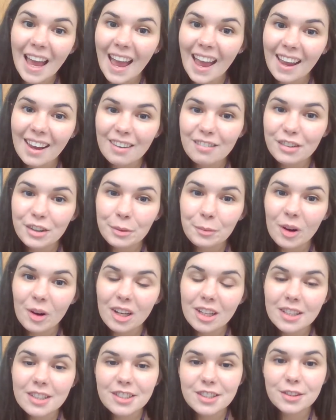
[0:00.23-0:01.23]
Hey
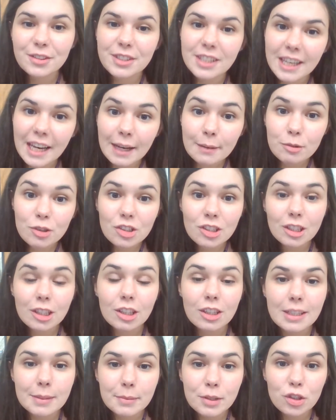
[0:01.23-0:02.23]
everyone, so today I'm just
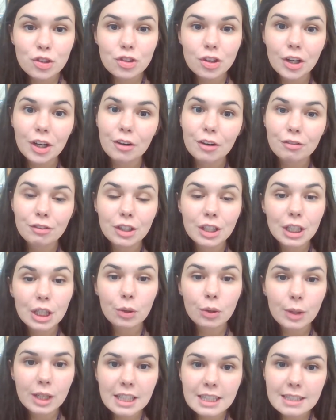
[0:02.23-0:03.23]
going to demonstrate a really
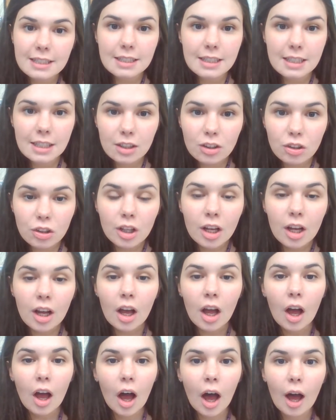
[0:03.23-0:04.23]
quick skill.
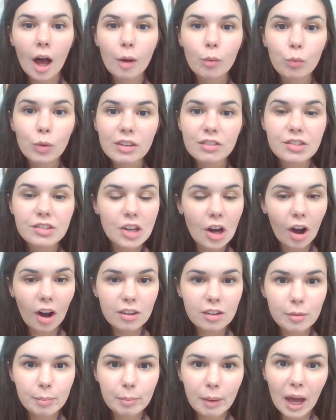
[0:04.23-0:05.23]
We've
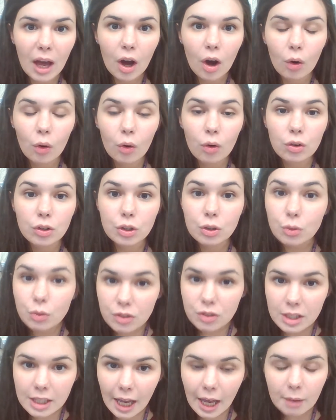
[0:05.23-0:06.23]
talked about
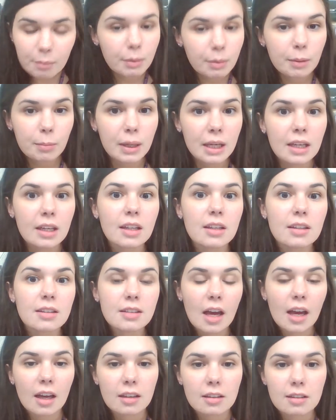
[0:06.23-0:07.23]
using EpiPens
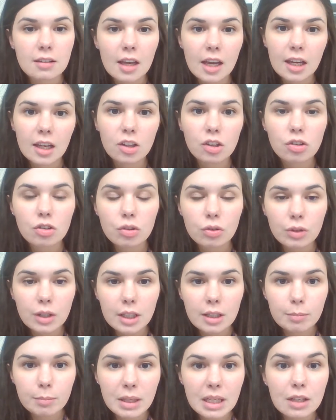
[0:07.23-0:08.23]
as a
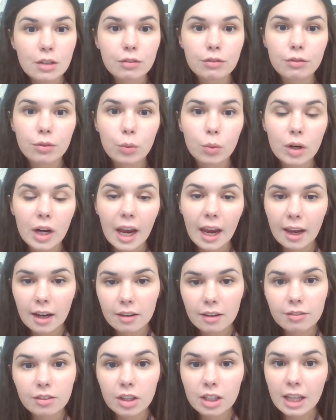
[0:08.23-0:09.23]
treatment for
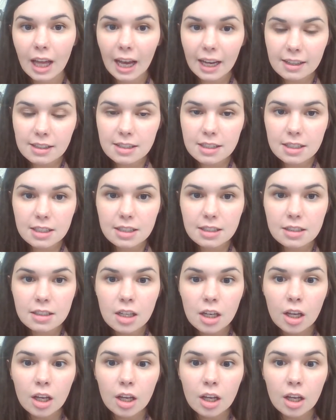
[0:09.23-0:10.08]
anaphylaxis.